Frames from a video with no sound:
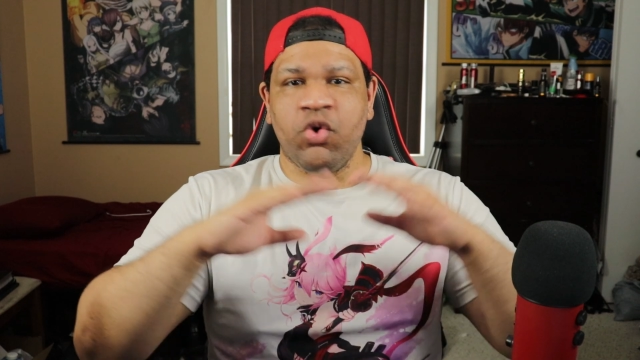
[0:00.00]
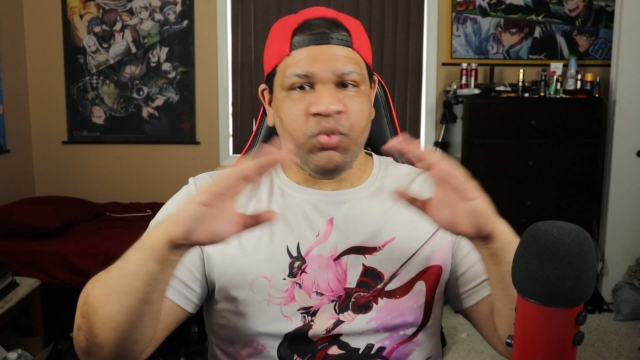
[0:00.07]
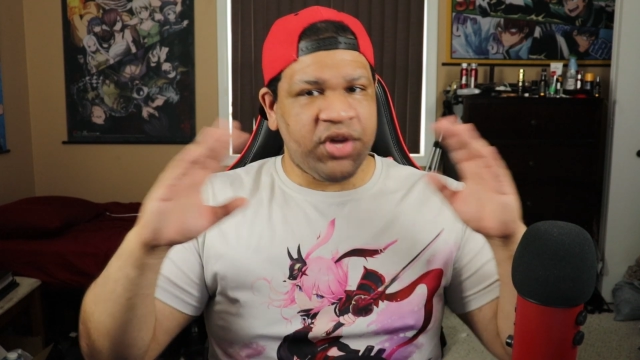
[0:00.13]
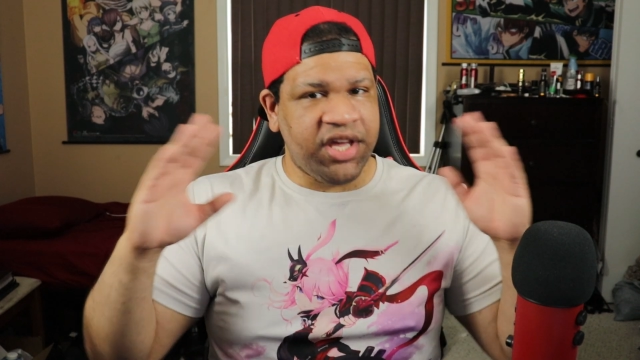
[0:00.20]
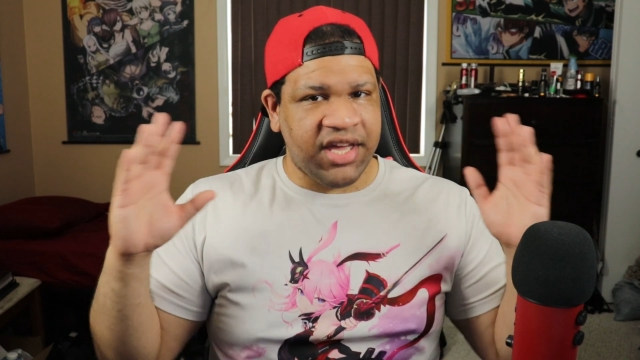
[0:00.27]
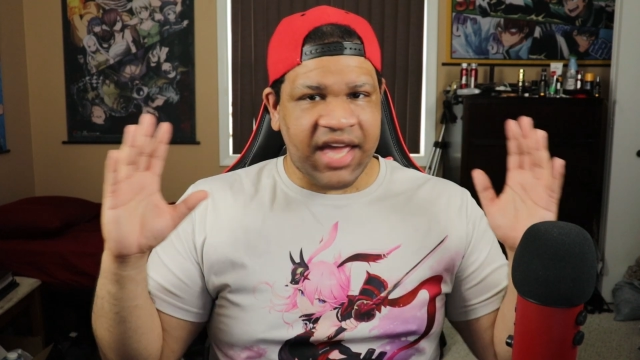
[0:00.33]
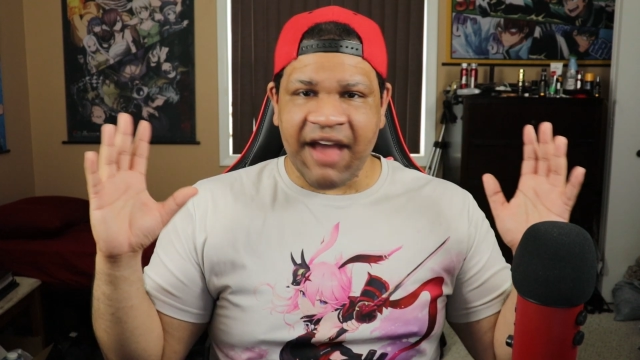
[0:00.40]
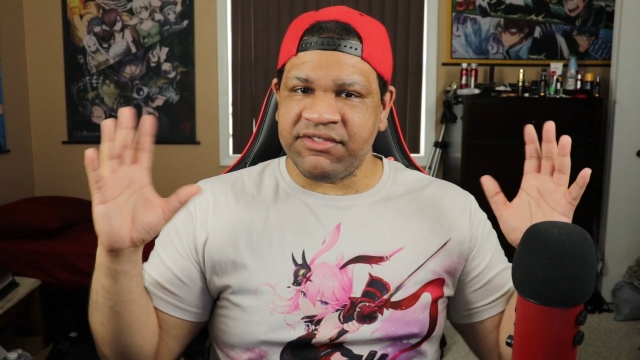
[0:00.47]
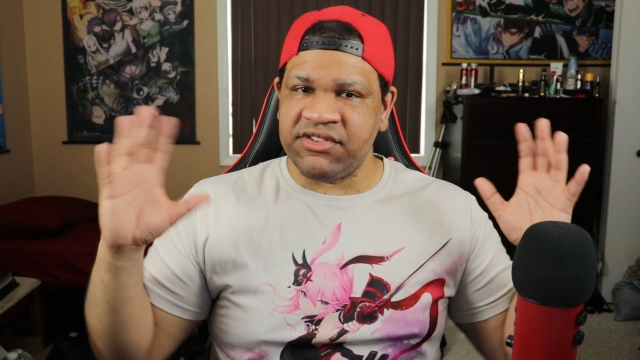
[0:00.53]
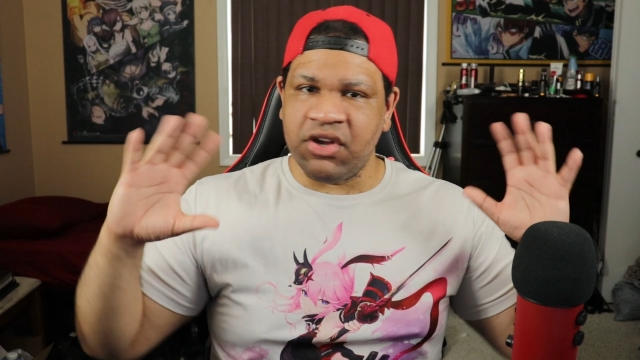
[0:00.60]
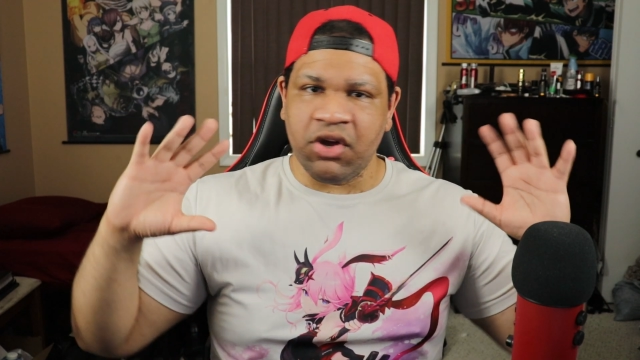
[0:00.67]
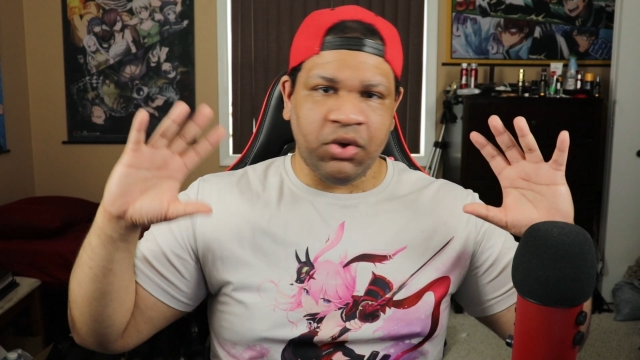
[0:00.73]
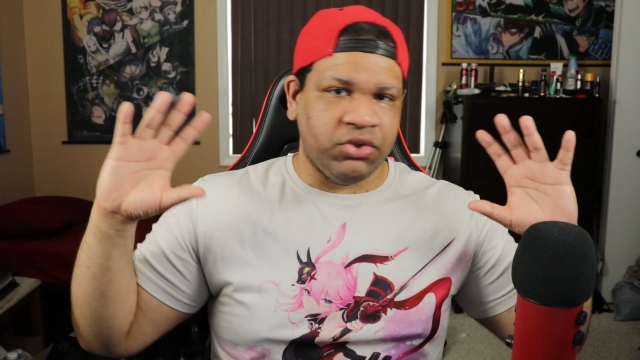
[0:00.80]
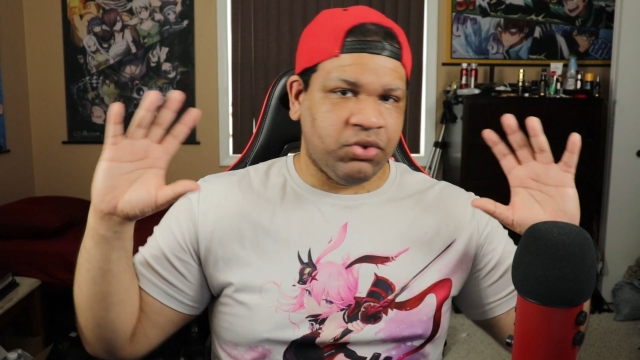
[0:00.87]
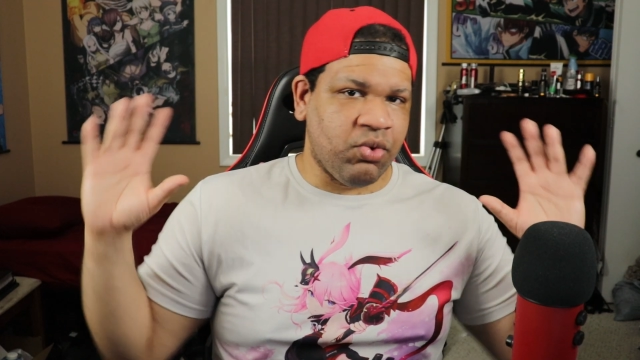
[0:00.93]
we have to
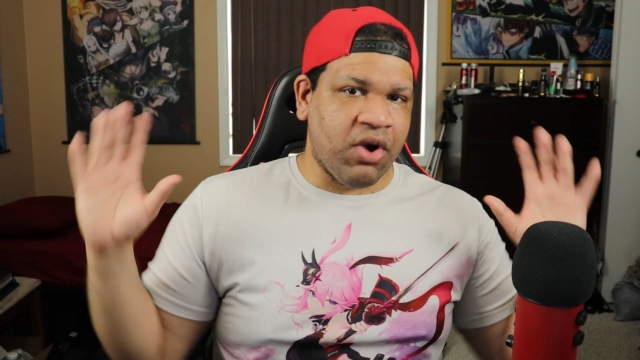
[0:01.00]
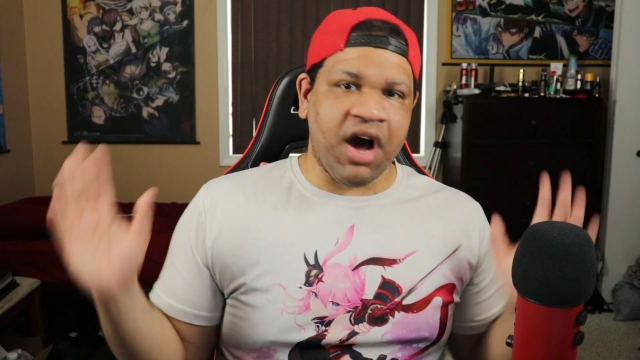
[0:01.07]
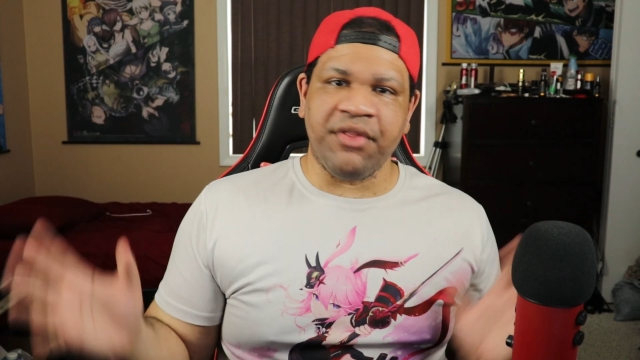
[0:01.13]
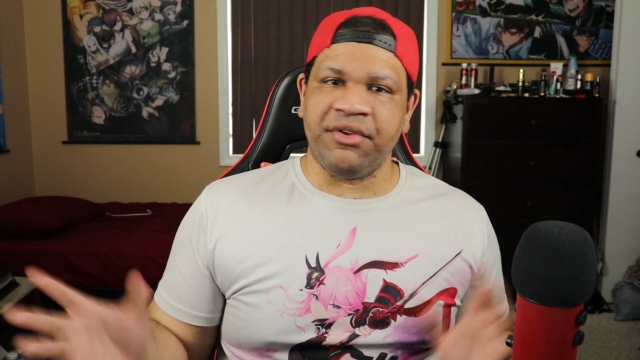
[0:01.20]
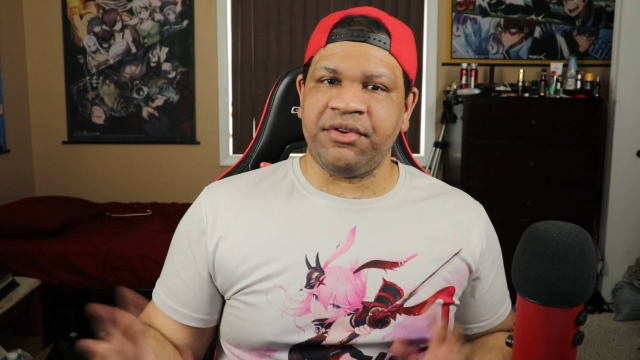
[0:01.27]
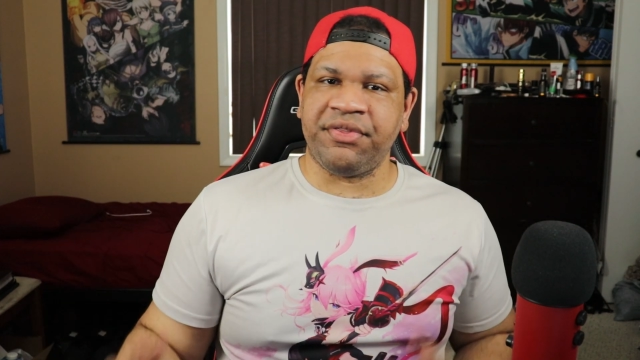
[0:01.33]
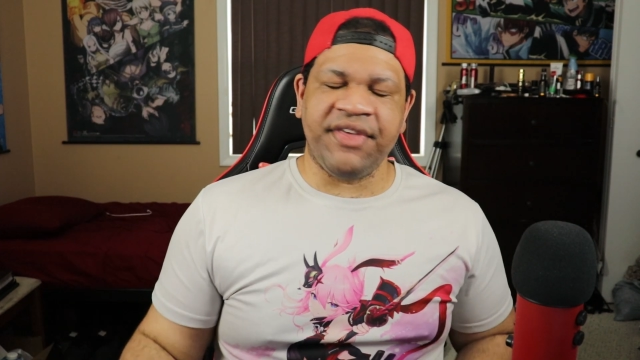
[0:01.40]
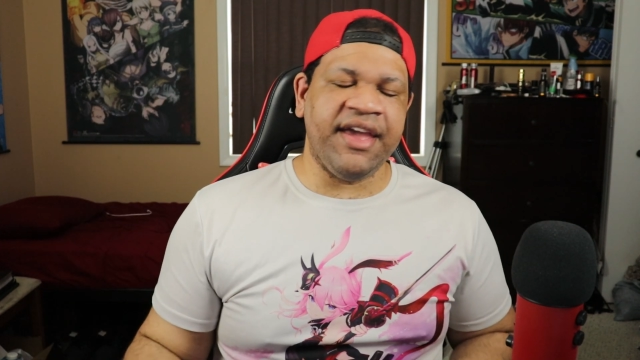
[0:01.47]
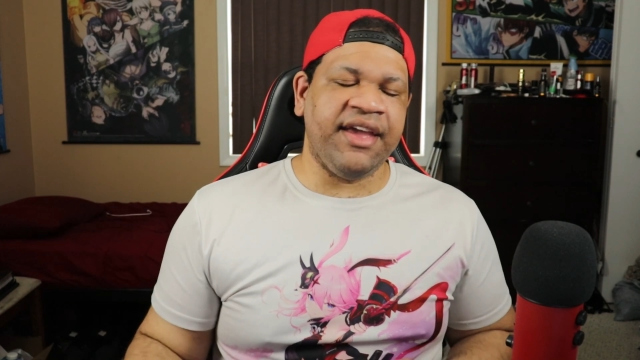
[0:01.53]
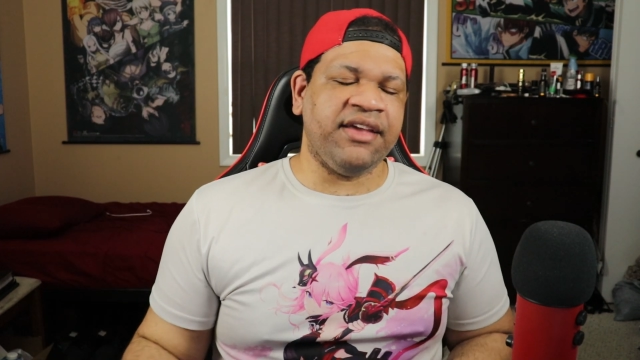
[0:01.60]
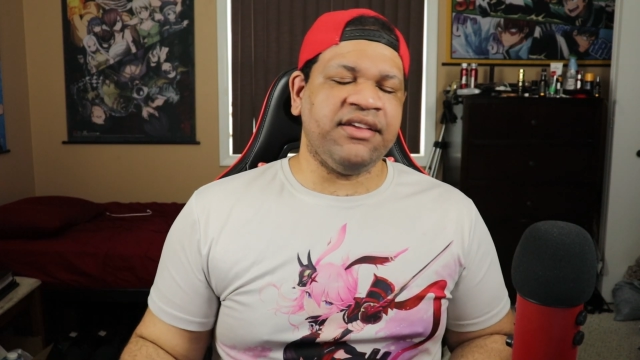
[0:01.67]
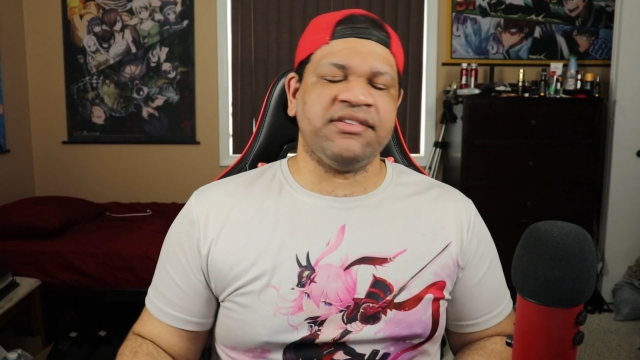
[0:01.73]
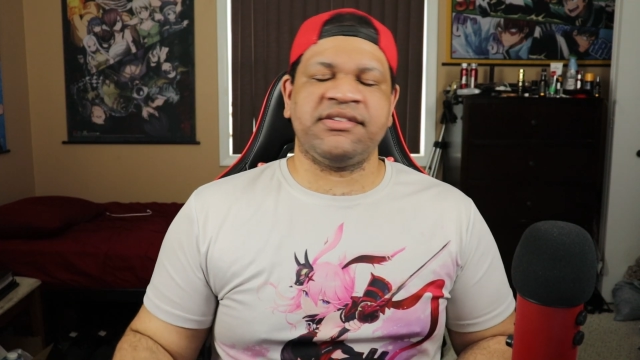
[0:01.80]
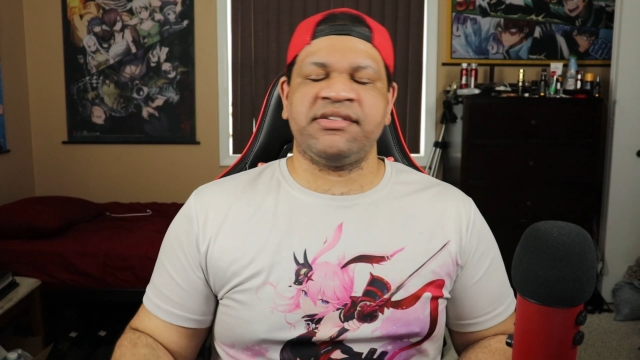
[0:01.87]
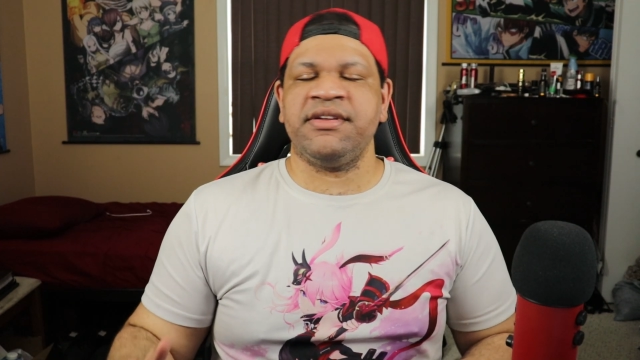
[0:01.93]
go do other
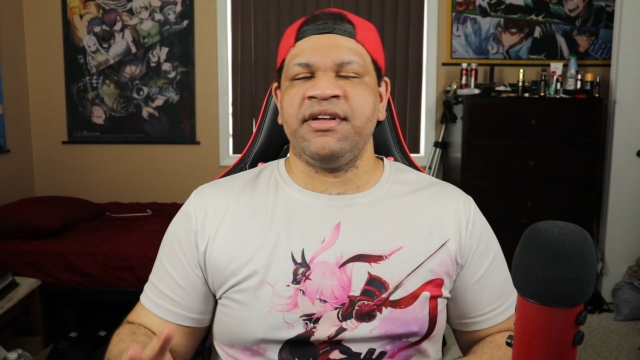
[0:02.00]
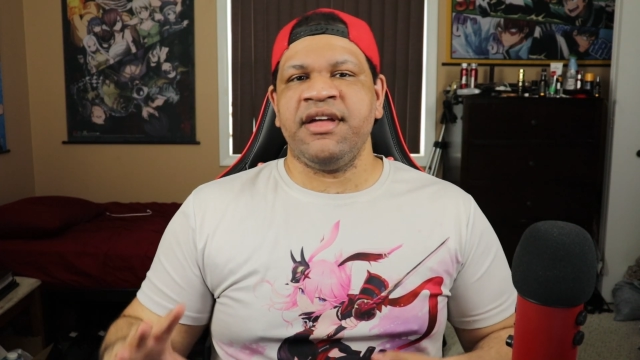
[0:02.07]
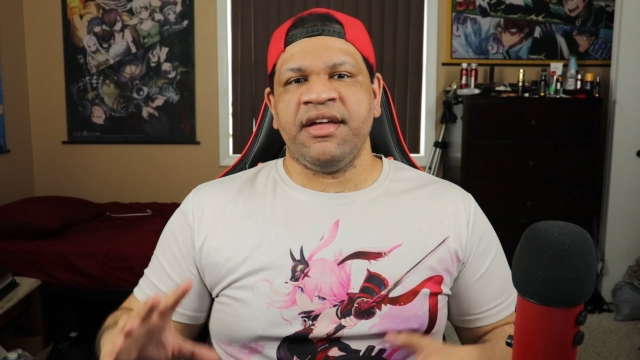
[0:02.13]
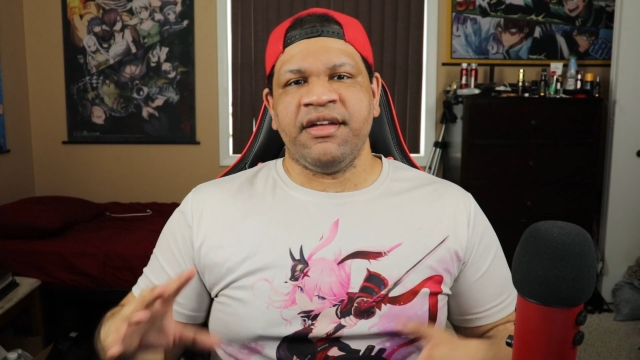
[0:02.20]
things